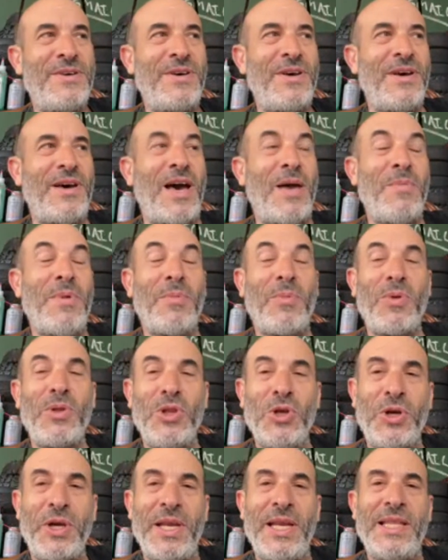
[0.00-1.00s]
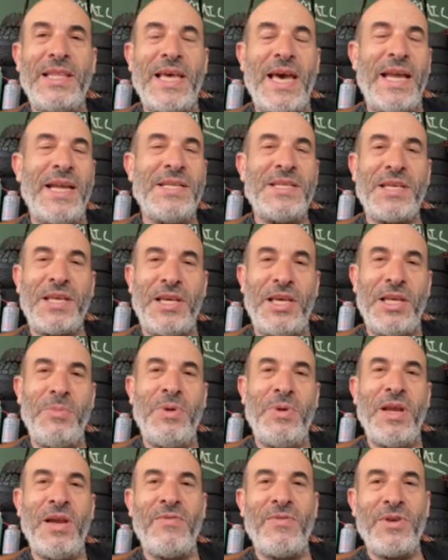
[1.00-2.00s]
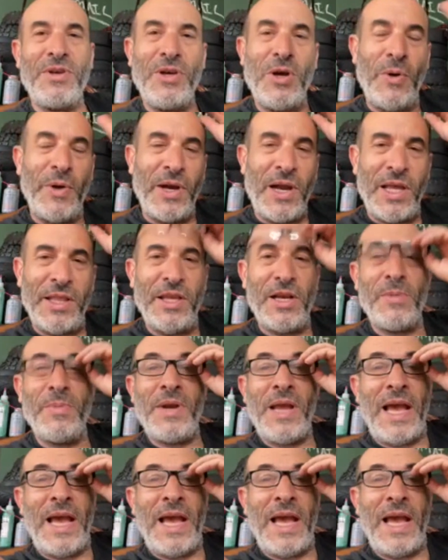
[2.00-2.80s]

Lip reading: I remember looking at that as a kid, but never going on there.